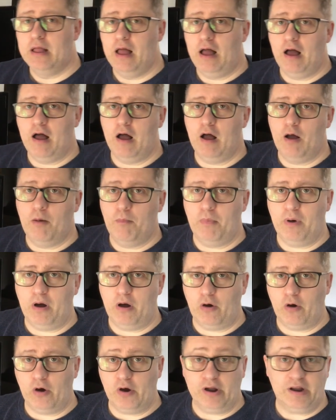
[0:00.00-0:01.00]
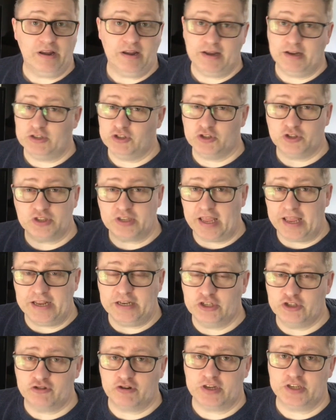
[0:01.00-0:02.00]
are just
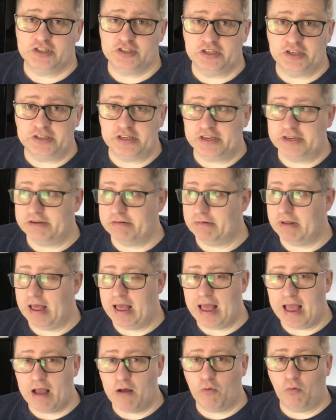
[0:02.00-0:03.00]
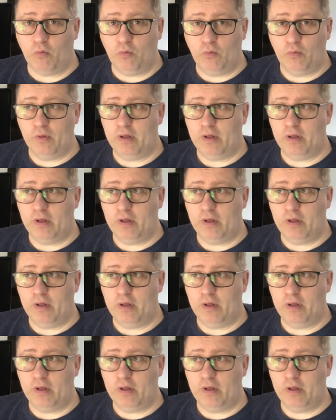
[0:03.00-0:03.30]
interested in how